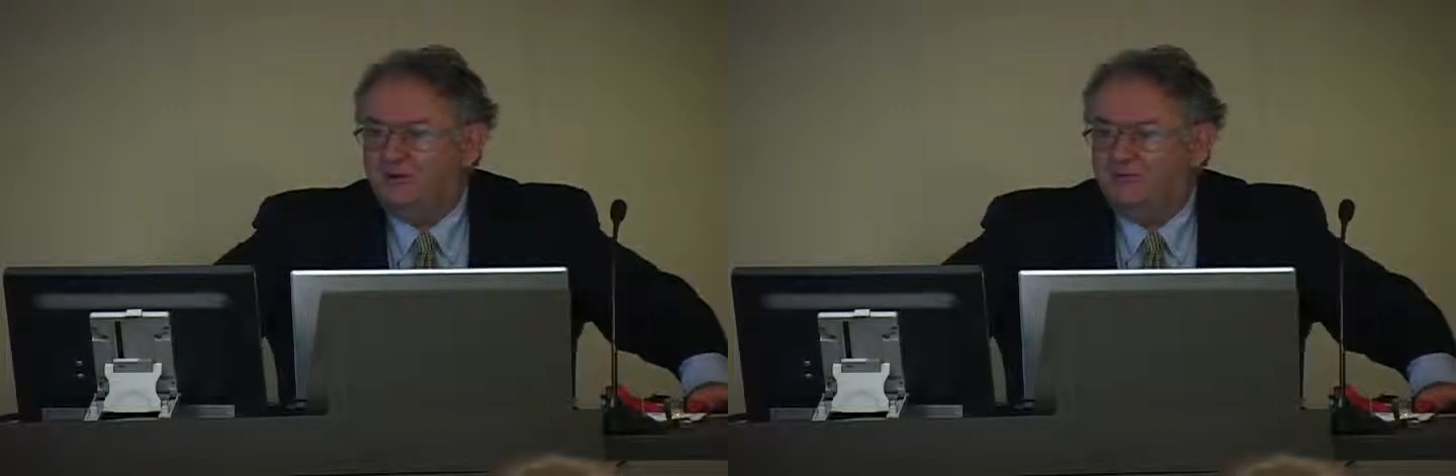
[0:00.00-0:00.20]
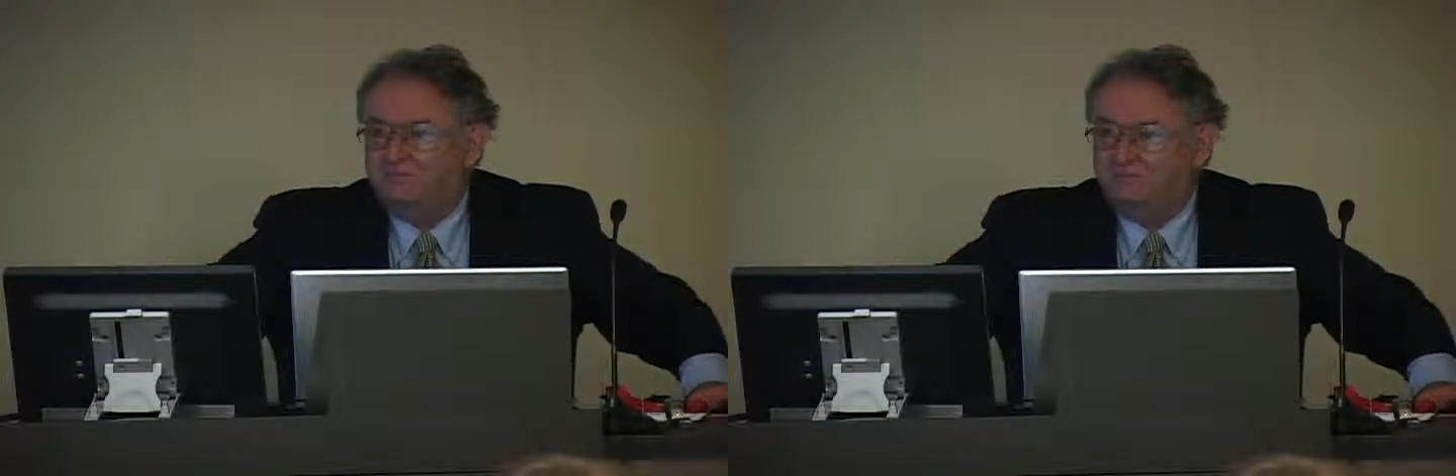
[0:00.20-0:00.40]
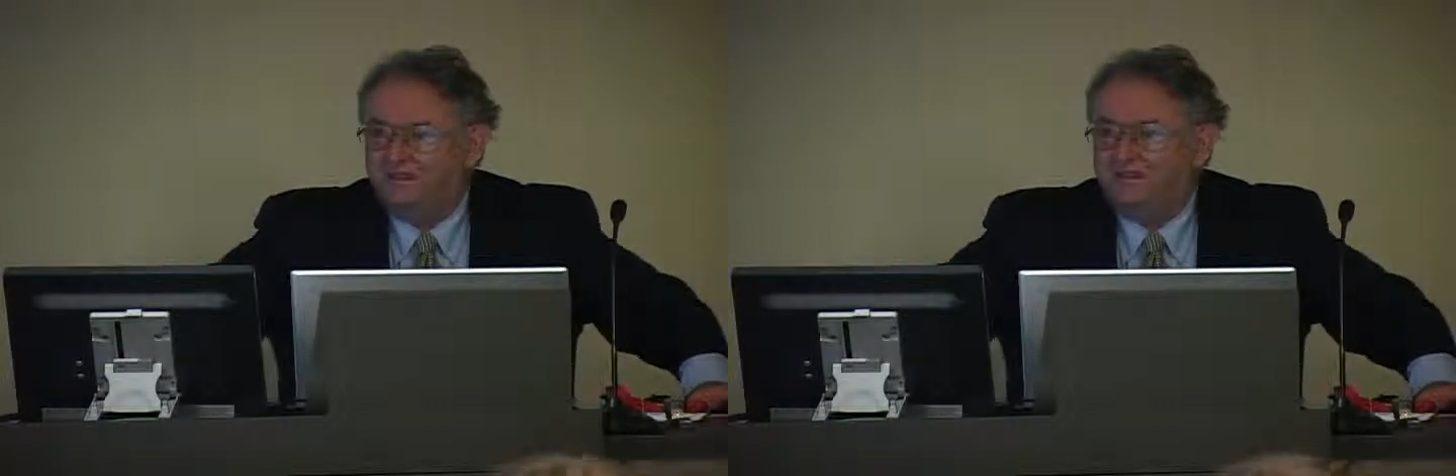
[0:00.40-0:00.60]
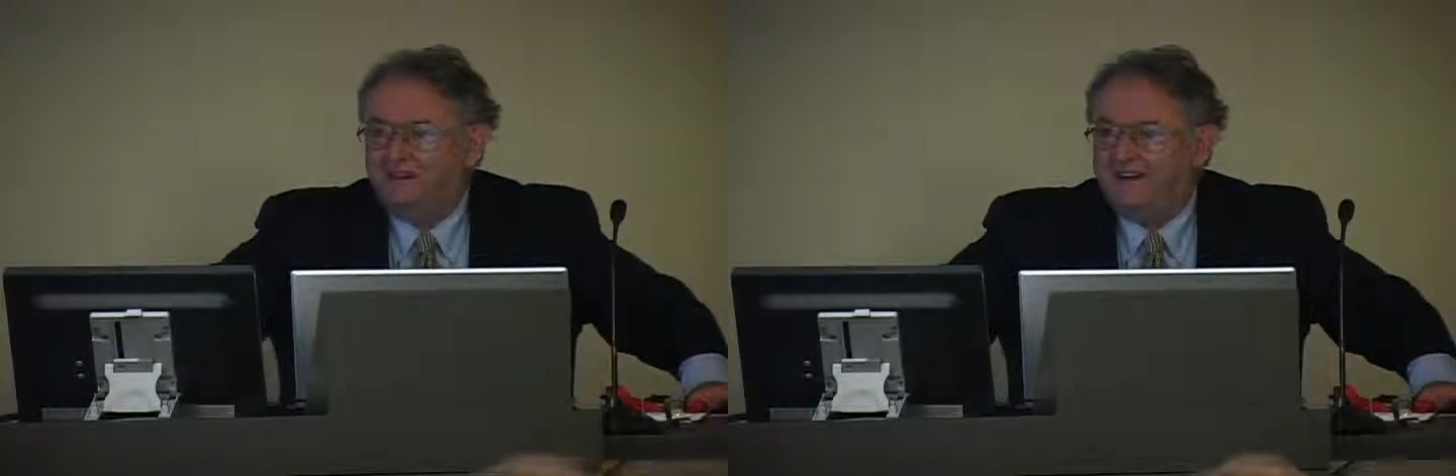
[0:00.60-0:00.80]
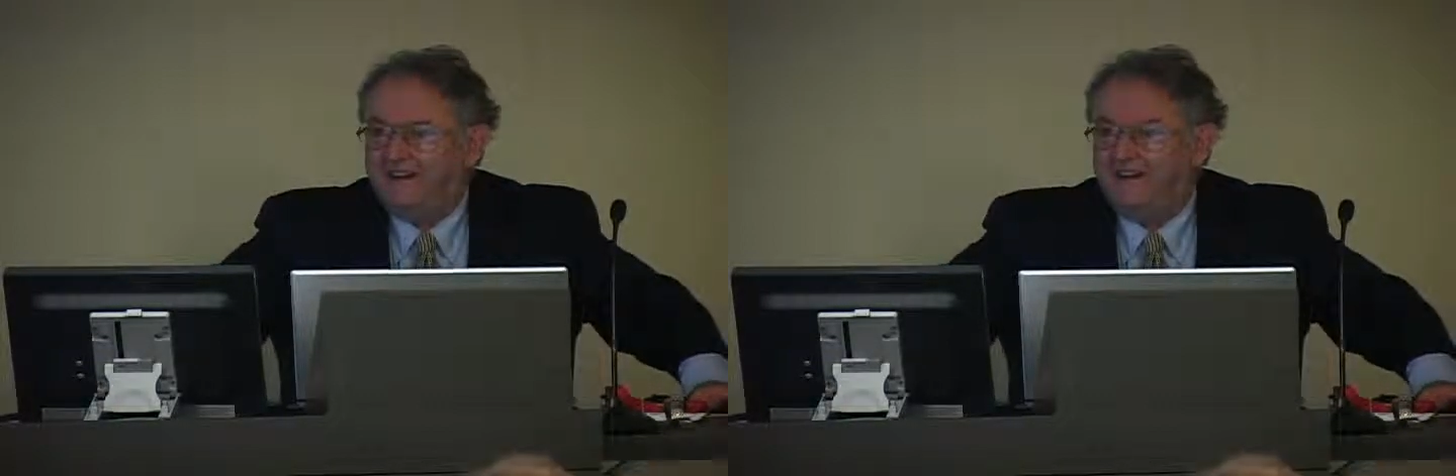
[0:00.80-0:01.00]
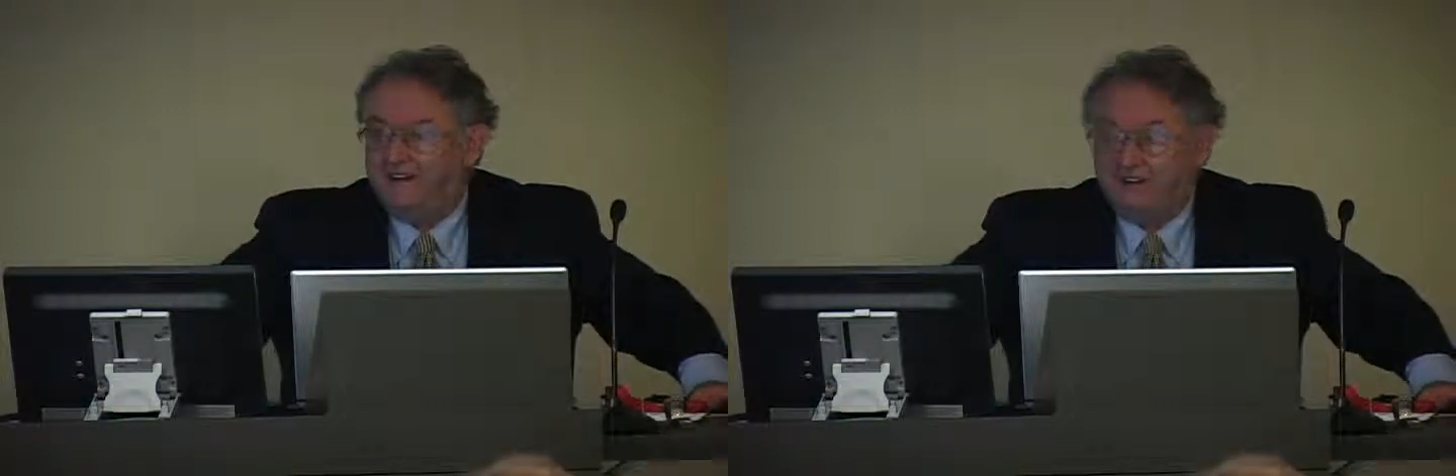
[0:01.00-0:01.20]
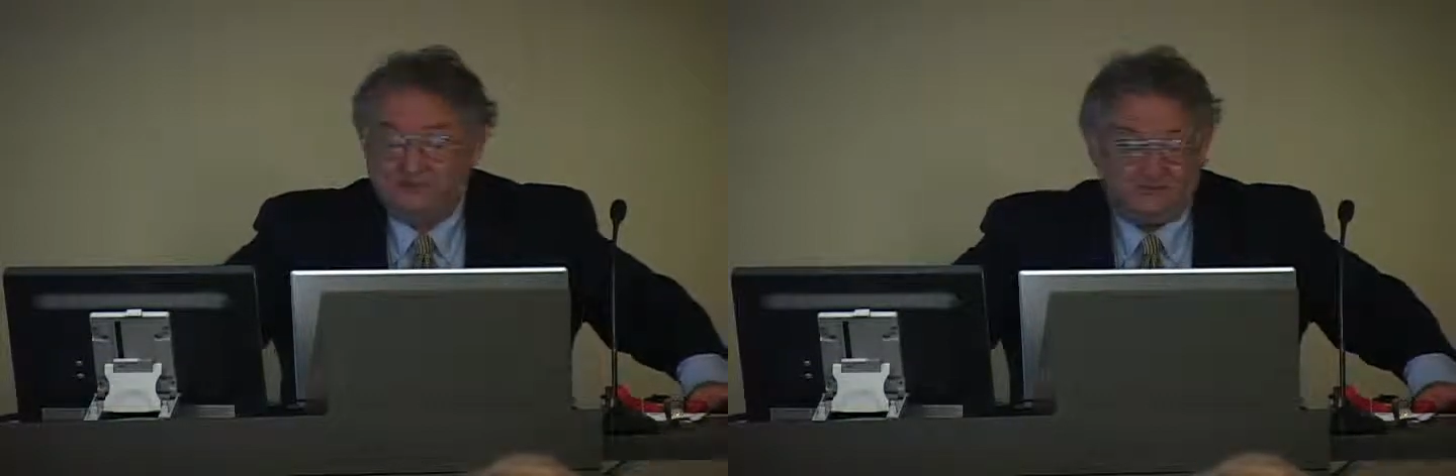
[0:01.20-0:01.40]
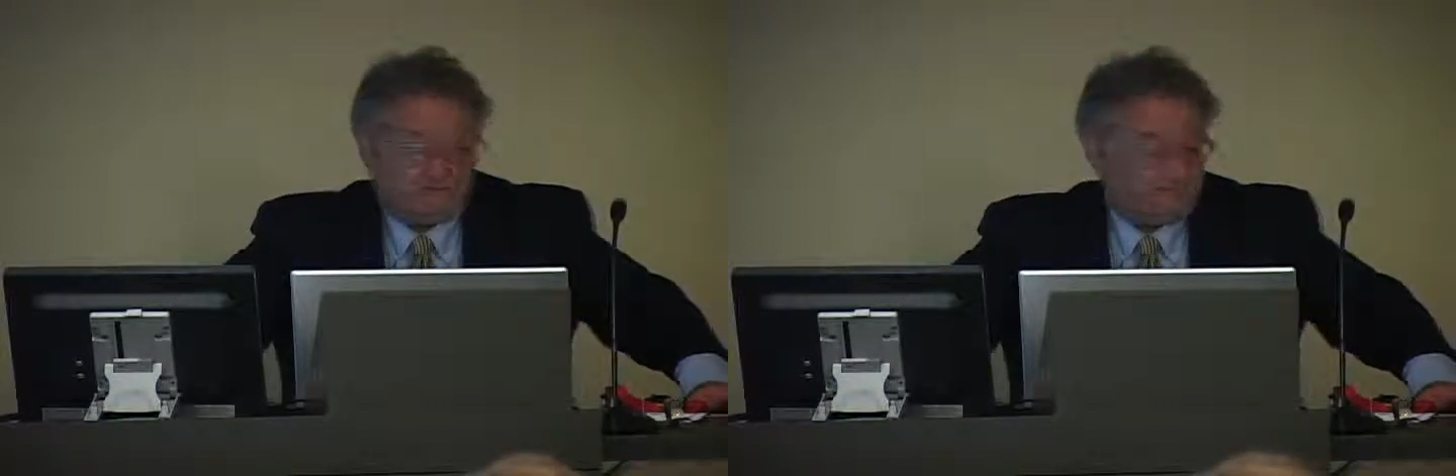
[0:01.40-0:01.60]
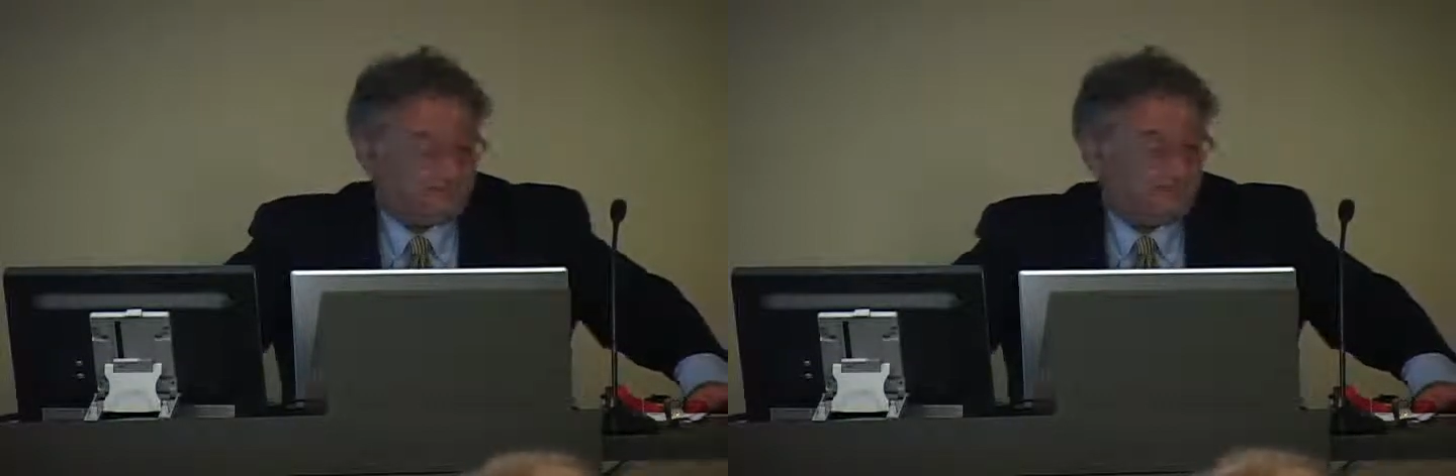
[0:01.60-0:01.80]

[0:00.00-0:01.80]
for big NGOs.